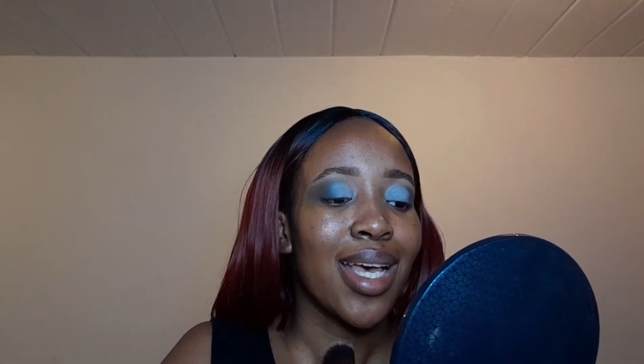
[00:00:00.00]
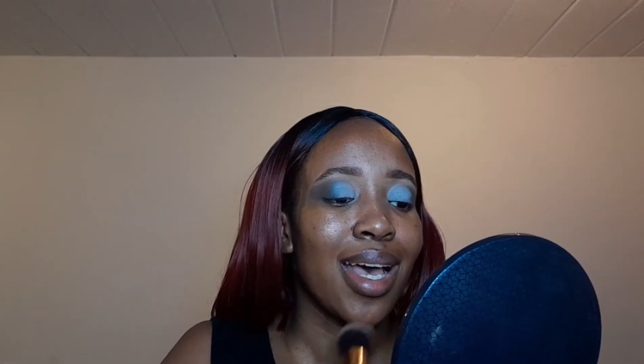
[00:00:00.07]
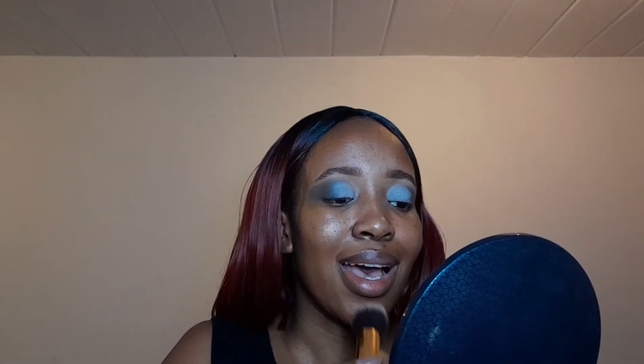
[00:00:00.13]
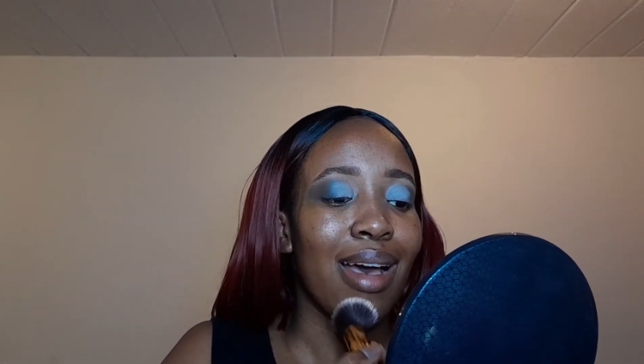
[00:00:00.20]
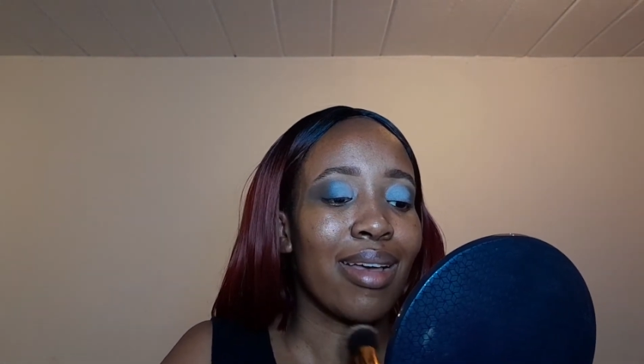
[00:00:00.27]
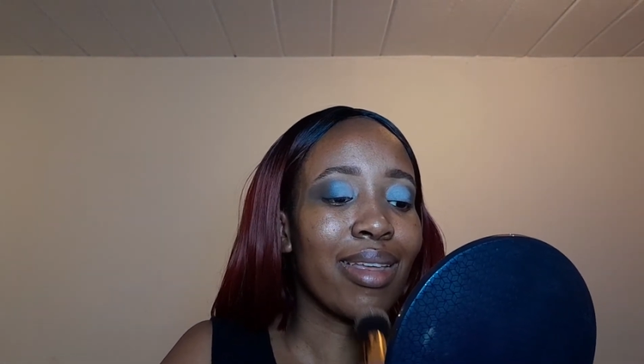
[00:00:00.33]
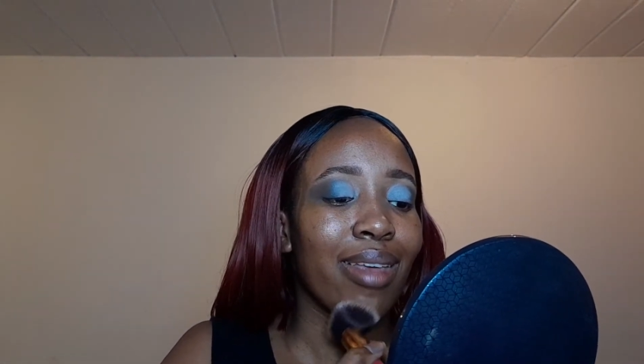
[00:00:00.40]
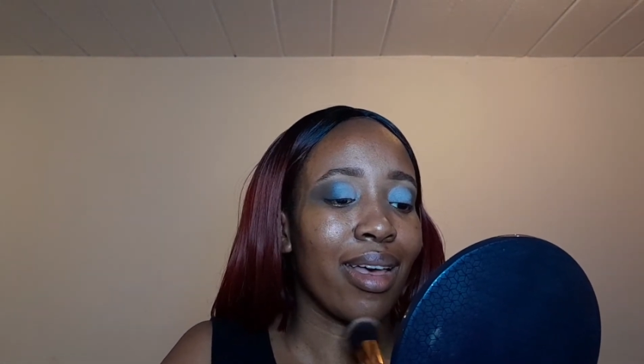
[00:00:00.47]

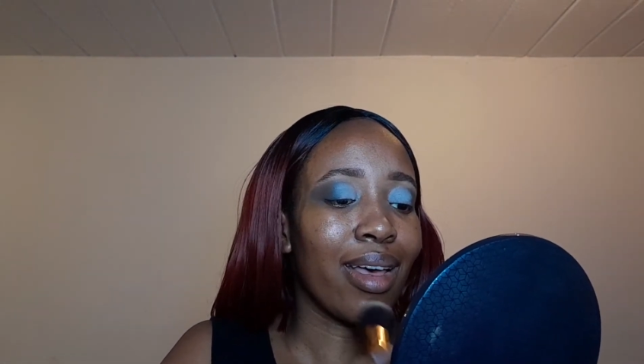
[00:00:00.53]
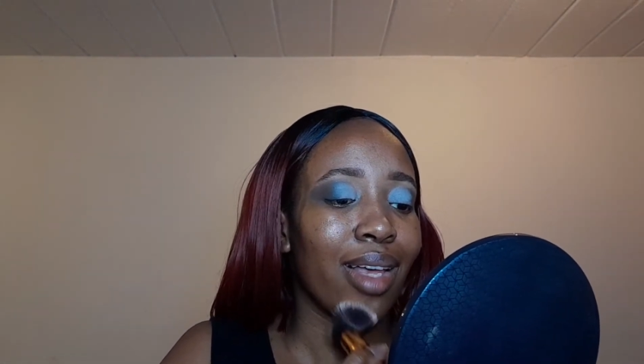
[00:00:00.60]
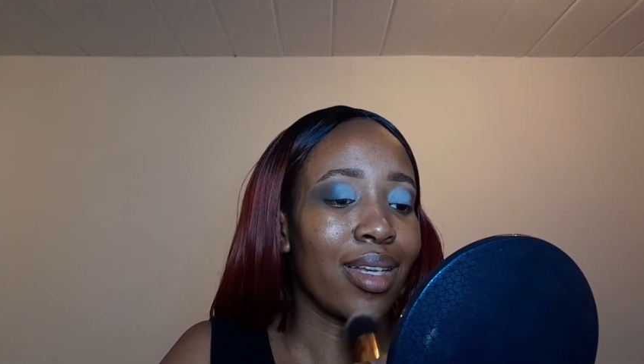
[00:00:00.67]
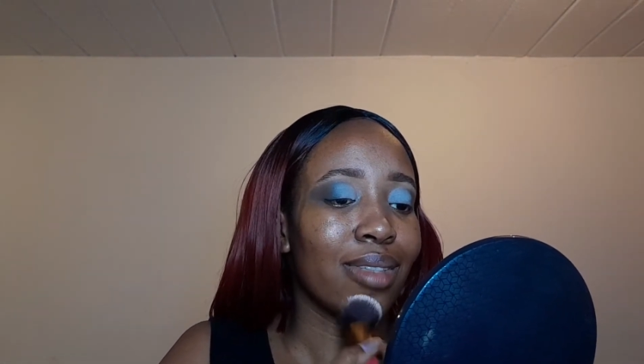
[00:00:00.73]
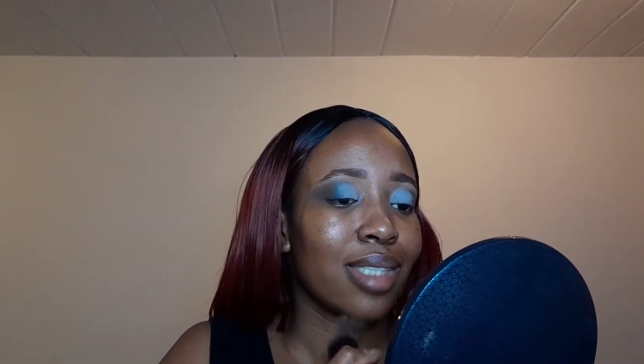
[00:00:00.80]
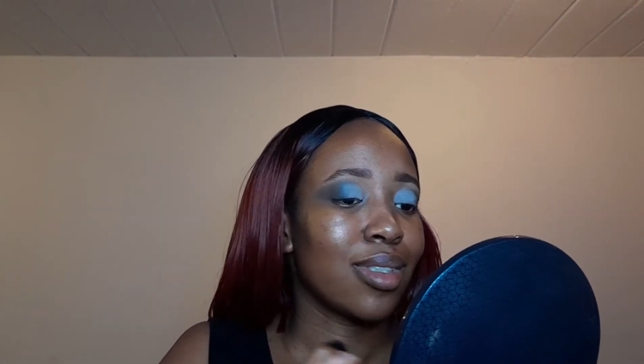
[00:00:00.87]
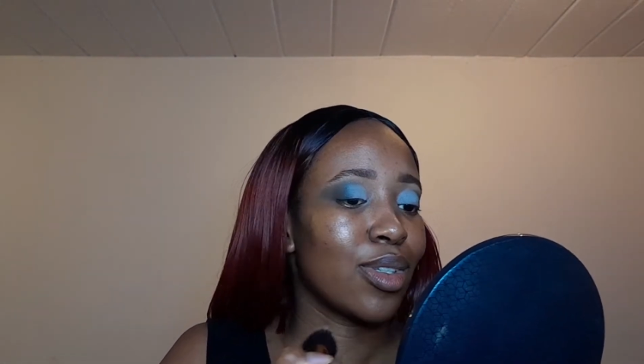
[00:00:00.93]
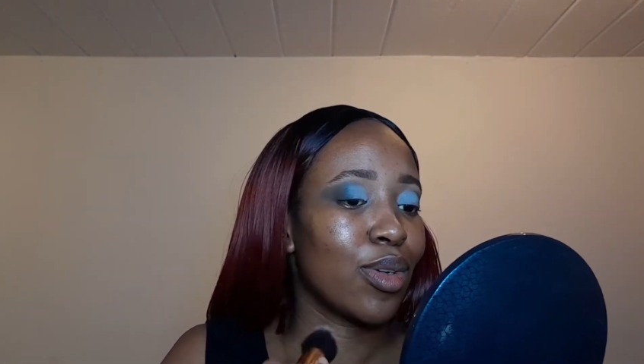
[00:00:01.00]

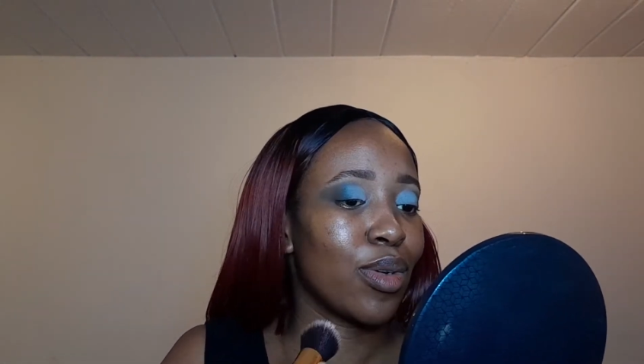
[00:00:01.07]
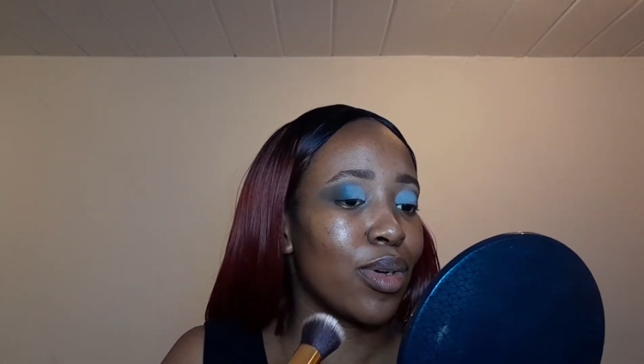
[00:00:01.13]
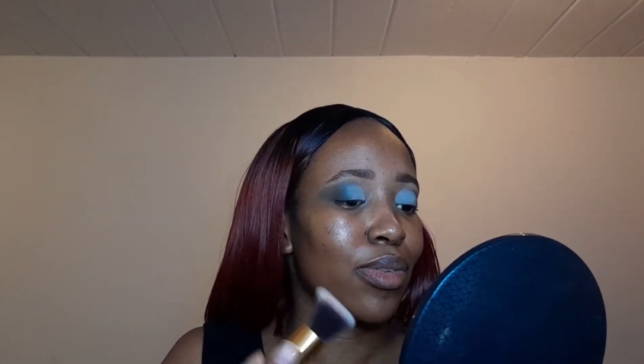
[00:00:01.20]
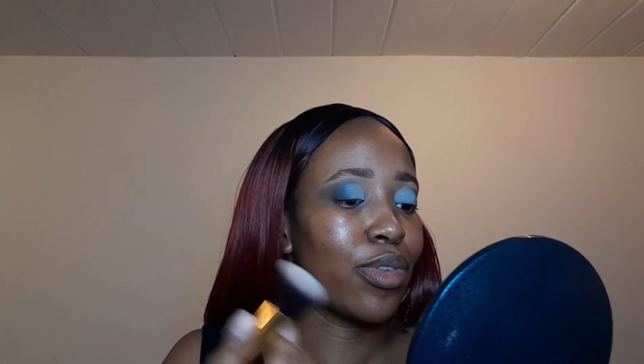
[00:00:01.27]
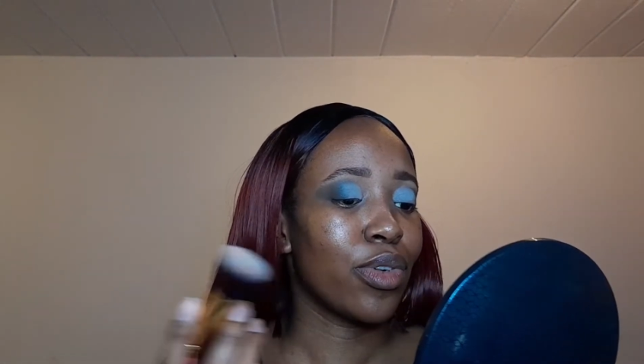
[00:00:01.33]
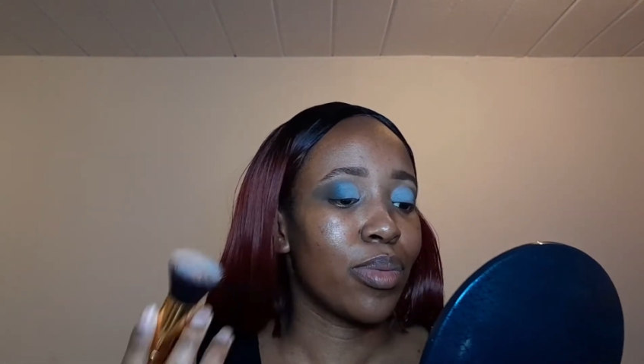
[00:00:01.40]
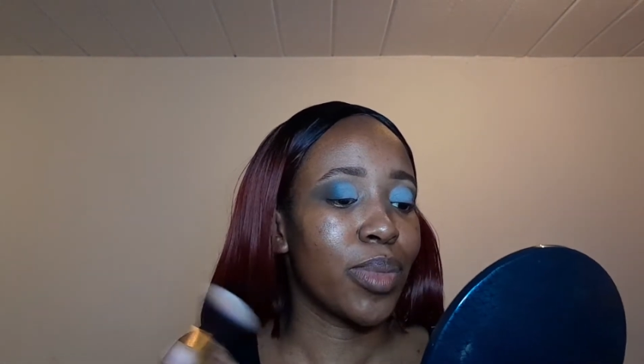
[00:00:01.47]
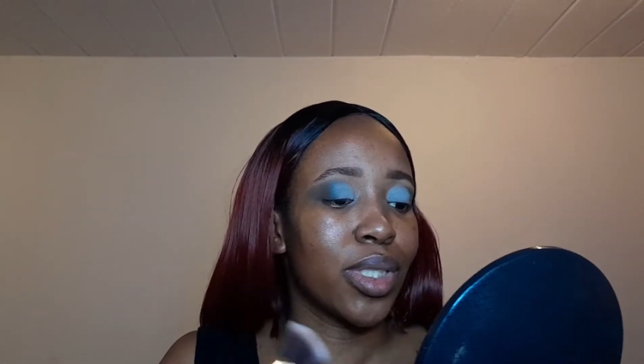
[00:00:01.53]
you know, if you're
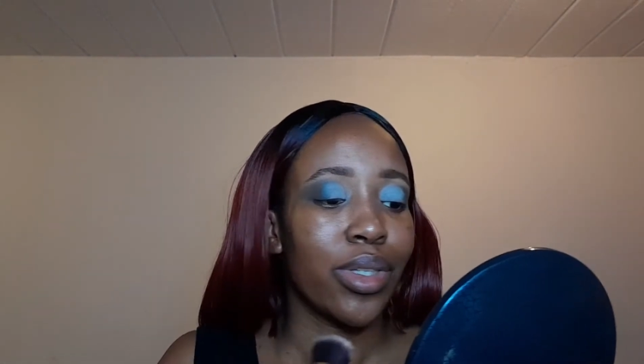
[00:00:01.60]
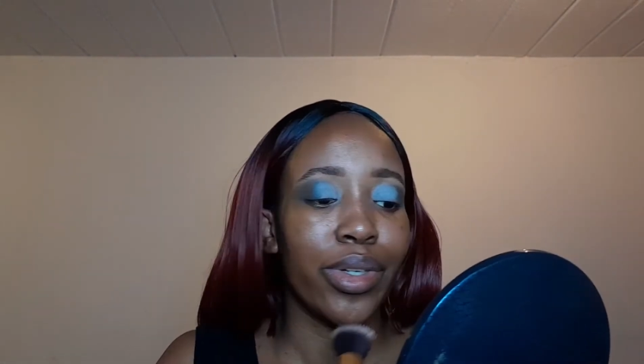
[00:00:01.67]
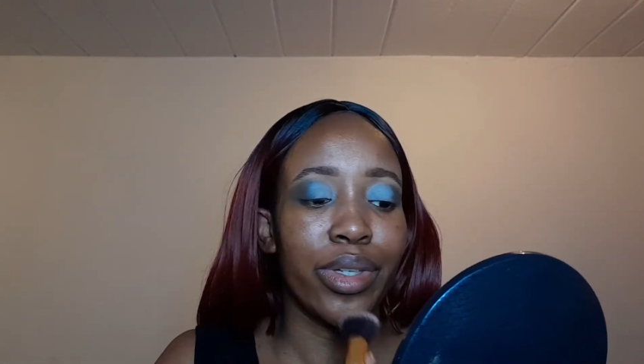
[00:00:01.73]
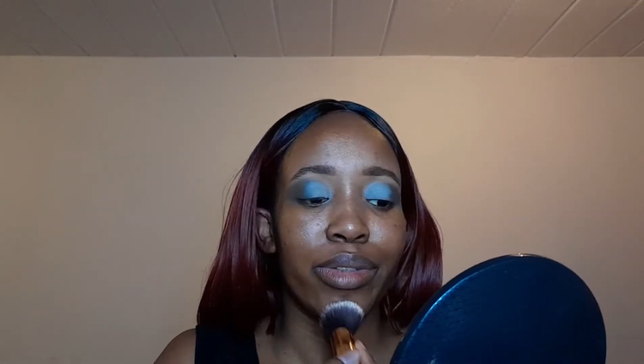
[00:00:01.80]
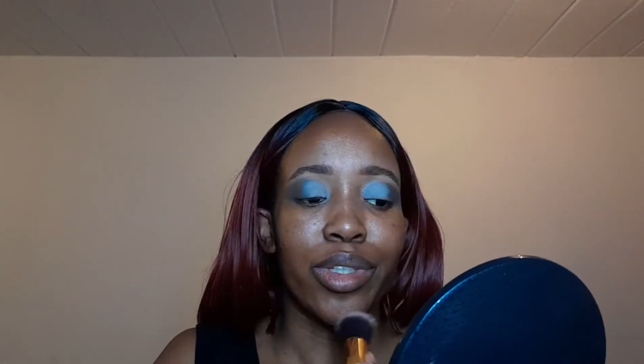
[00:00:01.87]
a material